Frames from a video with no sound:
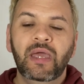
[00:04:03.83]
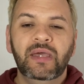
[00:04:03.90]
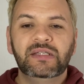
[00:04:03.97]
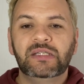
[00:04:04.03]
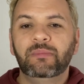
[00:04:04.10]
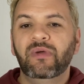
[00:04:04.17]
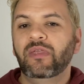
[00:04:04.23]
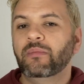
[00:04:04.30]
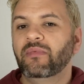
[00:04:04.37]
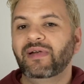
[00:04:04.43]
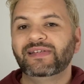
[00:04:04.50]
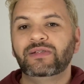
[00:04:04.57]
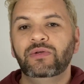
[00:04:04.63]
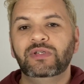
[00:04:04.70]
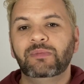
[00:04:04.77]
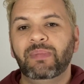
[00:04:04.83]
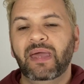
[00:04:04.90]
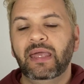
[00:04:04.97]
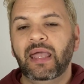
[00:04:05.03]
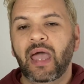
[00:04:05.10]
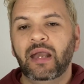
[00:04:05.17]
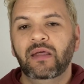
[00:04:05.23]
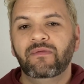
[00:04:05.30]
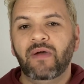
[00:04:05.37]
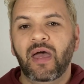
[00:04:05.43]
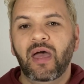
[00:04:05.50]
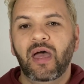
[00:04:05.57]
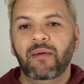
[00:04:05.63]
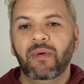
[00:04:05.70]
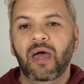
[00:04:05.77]
Some of them are asking you to pay kind of
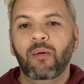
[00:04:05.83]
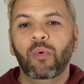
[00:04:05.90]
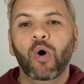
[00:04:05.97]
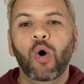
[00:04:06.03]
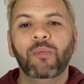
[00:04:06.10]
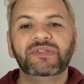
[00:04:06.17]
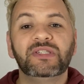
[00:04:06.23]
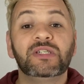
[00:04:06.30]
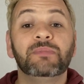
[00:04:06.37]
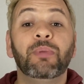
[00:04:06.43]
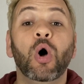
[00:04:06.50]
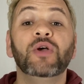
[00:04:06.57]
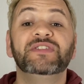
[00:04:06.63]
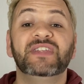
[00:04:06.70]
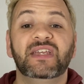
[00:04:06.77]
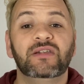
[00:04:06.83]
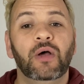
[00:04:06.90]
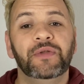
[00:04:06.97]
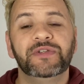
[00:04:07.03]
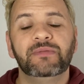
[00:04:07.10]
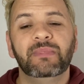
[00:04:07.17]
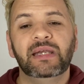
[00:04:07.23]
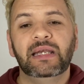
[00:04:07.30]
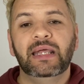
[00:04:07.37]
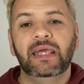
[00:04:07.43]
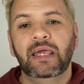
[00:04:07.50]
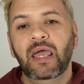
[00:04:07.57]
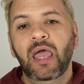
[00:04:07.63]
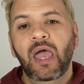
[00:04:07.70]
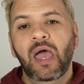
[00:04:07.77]
almost a deposit
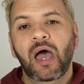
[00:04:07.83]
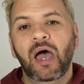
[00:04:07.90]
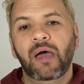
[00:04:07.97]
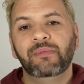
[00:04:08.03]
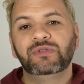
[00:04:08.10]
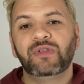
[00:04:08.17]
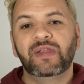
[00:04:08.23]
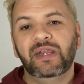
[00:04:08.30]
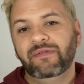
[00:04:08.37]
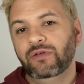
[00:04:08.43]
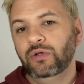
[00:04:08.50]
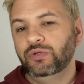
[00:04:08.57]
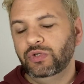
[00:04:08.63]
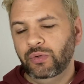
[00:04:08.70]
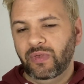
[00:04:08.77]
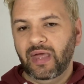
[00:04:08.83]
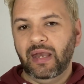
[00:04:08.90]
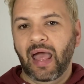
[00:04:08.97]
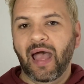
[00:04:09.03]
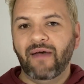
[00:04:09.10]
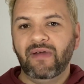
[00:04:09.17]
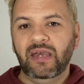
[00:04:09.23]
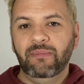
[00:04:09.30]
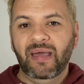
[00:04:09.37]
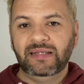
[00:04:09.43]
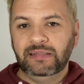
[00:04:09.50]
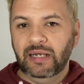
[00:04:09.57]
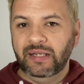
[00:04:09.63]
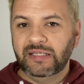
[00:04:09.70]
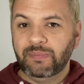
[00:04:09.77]
ultimately, so that if you do then have any
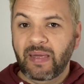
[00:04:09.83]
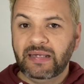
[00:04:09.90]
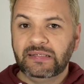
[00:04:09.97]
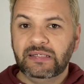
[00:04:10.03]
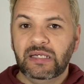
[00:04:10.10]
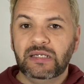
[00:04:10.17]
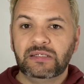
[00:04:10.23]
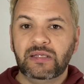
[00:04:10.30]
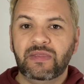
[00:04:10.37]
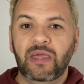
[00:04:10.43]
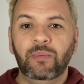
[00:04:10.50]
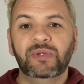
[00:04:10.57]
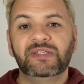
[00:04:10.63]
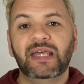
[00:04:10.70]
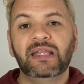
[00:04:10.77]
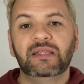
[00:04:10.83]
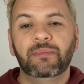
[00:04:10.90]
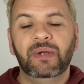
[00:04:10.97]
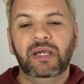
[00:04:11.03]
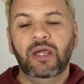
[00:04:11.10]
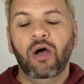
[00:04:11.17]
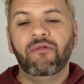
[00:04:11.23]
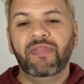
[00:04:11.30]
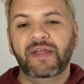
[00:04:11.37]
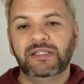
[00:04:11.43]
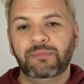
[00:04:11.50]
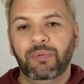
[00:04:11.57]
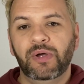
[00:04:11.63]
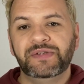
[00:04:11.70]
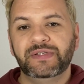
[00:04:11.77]
medical expenses, they will take the money off that
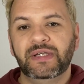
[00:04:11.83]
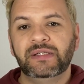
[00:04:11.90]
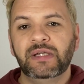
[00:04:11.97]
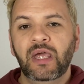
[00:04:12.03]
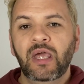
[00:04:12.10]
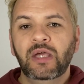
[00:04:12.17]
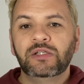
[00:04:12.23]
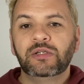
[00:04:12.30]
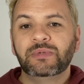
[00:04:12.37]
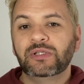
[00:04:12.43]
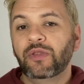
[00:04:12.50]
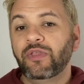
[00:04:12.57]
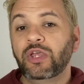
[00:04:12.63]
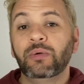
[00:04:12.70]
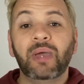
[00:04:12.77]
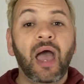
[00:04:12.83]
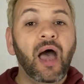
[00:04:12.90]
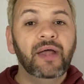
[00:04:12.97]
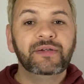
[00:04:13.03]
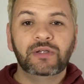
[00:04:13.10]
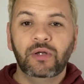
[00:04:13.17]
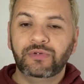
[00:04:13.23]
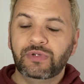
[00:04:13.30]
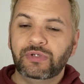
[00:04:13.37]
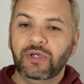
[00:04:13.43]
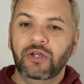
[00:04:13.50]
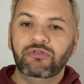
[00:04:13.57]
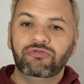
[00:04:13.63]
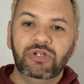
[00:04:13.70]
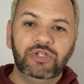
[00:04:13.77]
deposit. So it's not that you can't go to those
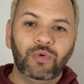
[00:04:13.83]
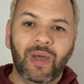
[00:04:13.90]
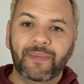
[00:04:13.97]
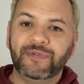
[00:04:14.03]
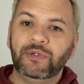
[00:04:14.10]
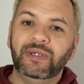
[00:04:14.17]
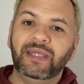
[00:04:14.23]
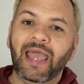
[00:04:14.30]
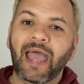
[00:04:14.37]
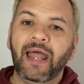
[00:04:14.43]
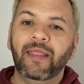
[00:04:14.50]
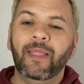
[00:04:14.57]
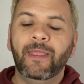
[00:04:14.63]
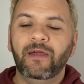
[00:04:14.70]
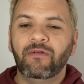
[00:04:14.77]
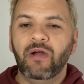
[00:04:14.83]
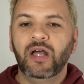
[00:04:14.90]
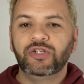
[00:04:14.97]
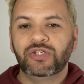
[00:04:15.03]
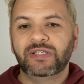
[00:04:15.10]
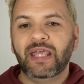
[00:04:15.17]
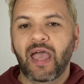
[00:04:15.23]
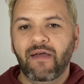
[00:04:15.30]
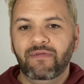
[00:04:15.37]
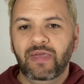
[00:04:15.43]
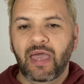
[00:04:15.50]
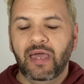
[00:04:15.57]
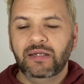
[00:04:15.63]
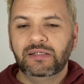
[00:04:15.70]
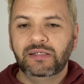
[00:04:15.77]
countries, you absolutely can. There are just
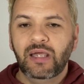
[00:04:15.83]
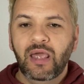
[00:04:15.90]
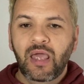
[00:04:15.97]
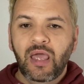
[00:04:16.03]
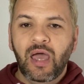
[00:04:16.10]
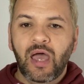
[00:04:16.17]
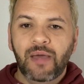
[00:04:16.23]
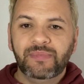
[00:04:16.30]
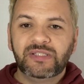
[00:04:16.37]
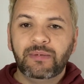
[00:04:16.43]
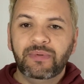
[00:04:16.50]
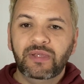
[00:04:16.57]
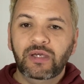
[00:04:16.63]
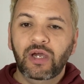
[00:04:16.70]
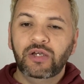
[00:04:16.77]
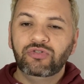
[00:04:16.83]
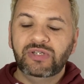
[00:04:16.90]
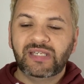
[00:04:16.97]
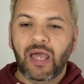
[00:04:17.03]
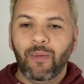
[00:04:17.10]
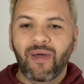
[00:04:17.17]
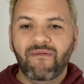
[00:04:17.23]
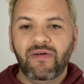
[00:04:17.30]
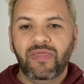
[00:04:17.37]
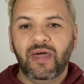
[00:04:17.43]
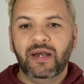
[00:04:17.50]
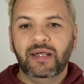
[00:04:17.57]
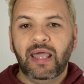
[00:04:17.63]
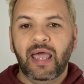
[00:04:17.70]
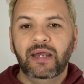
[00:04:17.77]
caveats. Some of the countries, however,
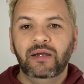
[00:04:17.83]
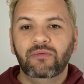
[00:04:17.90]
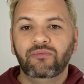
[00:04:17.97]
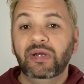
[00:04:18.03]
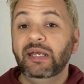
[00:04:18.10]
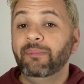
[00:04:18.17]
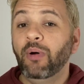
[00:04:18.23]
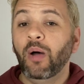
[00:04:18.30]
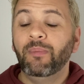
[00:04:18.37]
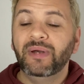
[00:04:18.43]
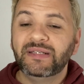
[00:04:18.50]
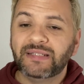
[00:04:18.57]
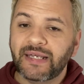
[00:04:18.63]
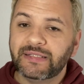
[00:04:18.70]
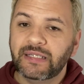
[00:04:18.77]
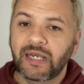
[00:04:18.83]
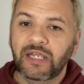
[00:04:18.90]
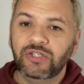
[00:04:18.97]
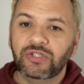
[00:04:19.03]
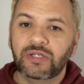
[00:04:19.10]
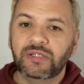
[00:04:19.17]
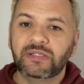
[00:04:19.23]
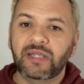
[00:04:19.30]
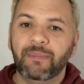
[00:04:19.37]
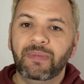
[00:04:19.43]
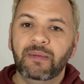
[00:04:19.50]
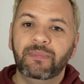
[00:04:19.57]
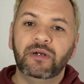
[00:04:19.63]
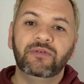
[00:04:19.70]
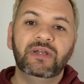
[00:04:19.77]
that are kind of really popular destinations that
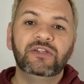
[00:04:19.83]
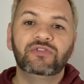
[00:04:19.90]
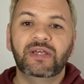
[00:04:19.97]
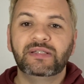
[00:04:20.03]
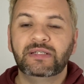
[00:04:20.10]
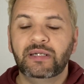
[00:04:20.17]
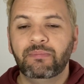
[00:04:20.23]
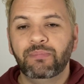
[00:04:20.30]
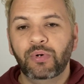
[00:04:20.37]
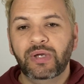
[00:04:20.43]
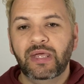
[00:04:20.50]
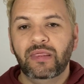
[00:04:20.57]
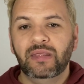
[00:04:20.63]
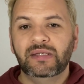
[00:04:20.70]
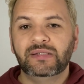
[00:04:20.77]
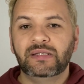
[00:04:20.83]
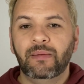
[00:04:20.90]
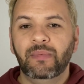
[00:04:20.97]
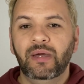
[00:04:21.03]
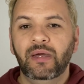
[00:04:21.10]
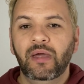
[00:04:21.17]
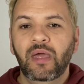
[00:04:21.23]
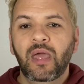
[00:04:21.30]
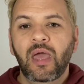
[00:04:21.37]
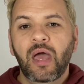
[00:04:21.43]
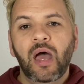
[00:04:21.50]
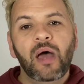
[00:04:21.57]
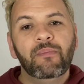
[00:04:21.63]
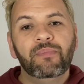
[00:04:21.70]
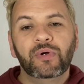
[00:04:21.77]
people are interested in booking this summer,
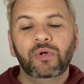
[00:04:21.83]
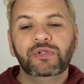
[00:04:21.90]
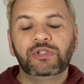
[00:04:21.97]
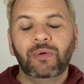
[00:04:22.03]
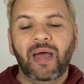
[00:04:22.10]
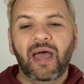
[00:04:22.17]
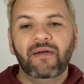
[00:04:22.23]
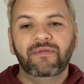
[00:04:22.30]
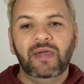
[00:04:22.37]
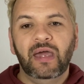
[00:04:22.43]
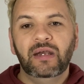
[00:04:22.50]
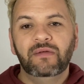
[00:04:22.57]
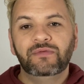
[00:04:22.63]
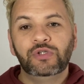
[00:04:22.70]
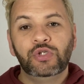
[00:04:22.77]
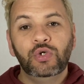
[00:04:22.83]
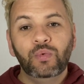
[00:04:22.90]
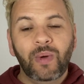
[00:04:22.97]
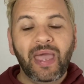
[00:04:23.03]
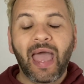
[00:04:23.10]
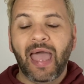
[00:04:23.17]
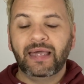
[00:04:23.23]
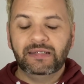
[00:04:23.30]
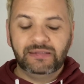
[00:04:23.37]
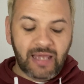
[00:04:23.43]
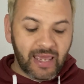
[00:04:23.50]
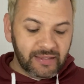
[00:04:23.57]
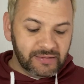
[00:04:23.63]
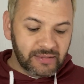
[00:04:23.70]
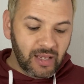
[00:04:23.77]
but also have kind of two-way
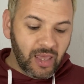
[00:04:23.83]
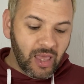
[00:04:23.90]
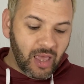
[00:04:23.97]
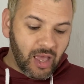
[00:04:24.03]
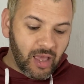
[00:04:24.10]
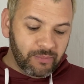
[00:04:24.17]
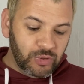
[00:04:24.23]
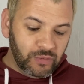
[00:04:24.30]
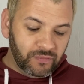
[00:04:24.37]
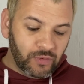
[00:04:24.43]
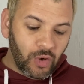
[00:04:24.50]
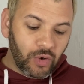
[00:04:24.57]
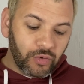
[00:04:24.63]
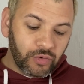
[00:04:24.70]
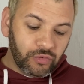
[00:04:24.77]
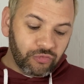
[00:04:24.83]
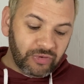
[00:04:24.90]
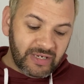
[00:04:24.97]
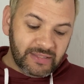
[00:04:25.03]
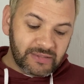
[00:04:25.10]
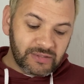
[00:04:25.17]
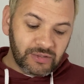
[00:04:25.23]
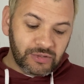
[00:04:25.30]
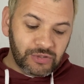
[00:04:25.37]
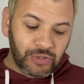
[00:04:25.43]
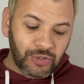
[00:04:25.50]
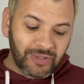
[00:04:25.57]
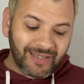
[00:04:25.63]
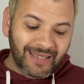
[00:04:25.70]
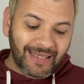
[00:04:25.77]
access. You've got Greece,
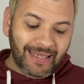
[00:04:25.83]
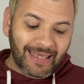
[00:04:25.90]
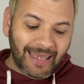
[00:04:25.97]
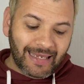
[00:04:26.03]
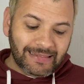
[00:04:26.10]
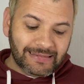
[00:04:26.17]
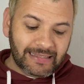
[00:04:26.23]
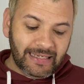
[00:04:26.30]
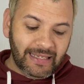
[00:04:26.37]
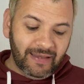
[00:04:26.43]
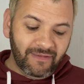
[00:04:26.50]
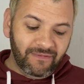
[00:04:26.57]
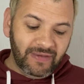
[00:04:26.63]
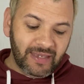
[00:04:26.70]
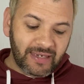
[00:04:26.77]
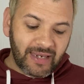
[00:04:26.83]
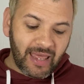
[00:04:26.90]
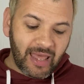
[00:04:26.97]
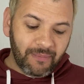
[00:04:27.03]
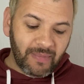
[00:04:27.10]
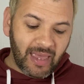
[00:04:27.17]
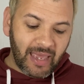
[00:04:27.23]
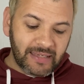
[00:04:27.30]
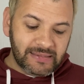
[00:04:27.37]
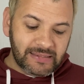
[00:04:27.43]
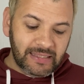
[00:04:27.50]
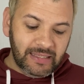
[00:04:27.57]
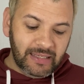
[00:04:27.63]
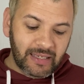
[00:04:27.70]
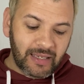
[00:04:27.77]
Turkey, Italy, Vietnam,
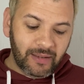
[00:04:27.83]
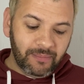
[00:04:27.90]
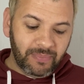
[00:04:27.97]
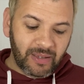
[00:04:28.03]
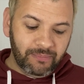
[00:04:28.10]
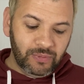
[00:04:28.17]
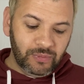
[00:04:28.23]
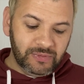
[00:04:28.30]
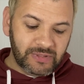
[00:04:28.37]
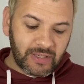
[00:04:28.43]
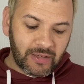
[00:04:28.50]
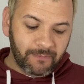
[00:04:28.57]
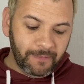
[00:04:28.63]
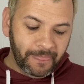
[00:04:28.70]
Antigua Barbuda,